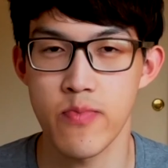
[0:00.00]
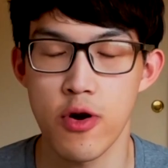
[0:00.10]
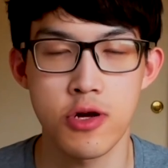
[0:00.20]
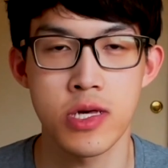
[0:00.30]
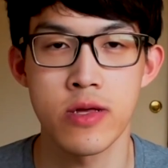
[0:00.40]

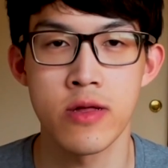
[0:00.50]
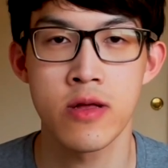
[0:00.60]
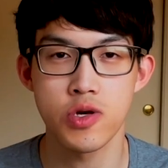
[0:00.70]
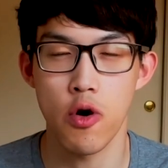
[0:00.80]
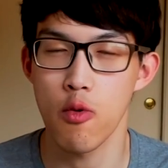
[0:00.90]
person,
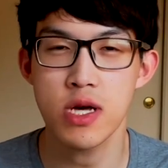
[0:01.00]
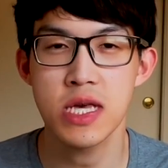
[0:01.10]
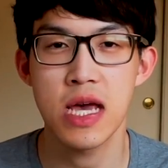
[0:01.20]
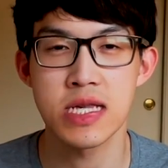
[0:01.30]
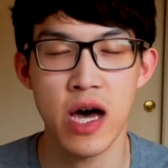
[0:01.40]
so it
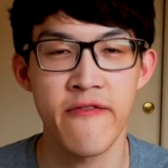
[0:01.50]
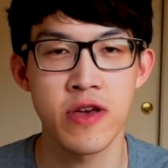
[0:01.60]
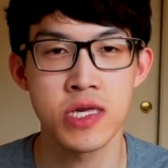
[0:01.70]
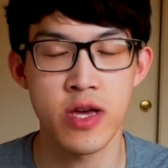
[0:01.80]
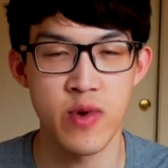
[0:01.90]
wasn't as
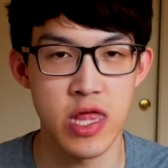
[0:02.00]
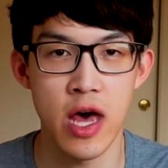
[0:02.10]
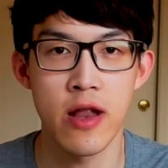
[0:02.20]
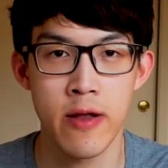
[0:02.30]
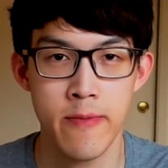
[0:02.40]
obvious to me then.